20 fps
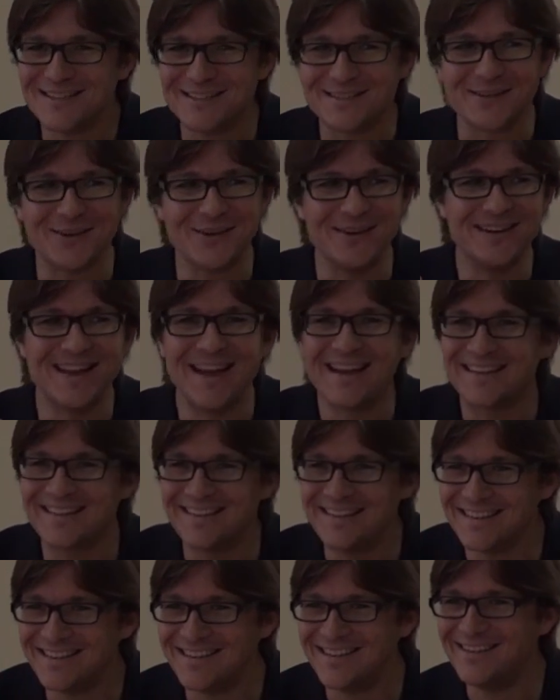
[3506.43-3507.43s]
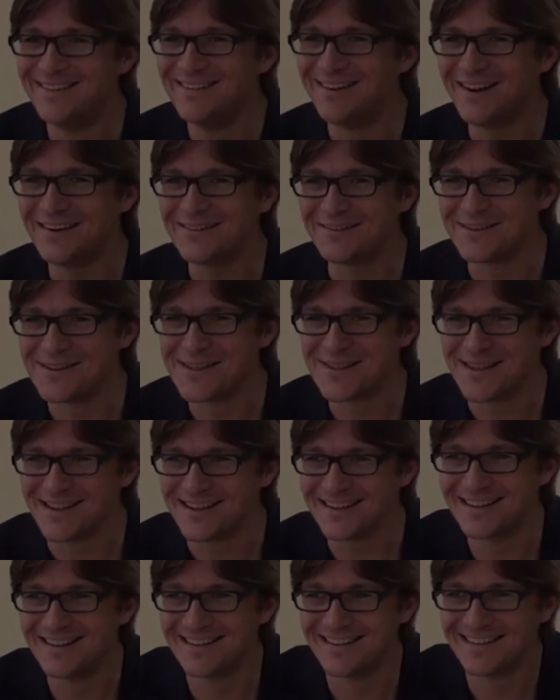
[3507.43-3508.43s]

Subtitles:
is connected to everything.